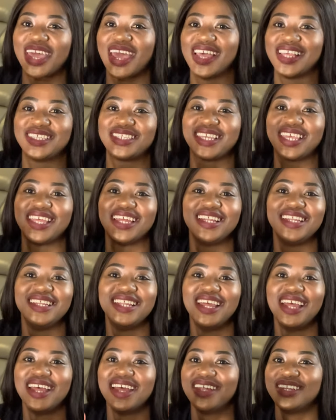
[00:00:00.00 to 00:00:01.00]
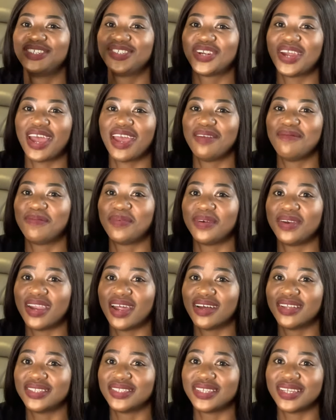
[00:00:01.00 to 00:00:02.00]
guys can try and
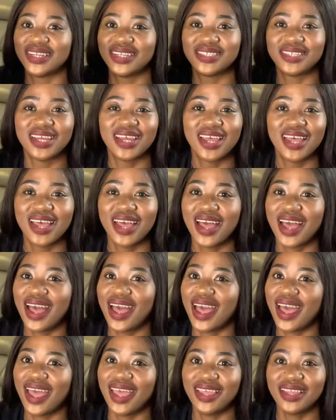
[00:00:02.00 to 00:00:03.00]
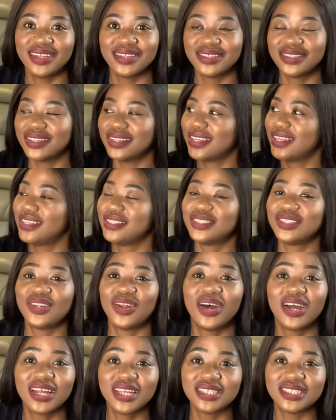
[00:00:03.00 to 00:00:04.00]
pronounce it. As
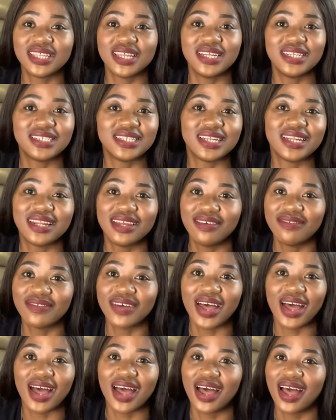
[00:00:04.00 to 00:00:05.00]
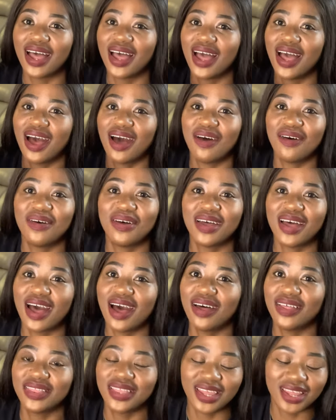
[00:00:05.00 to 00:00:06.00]
long as they deliver
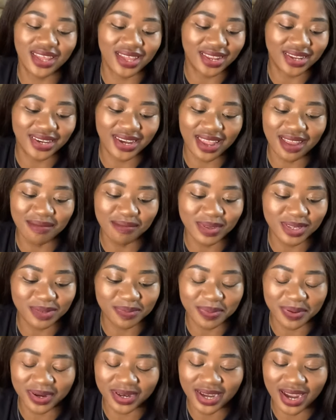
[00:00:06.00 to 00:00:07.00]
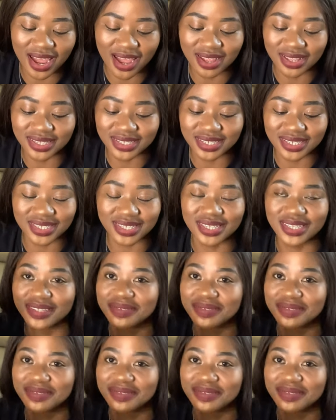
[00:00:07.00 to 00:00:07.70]
how their name is pronounced.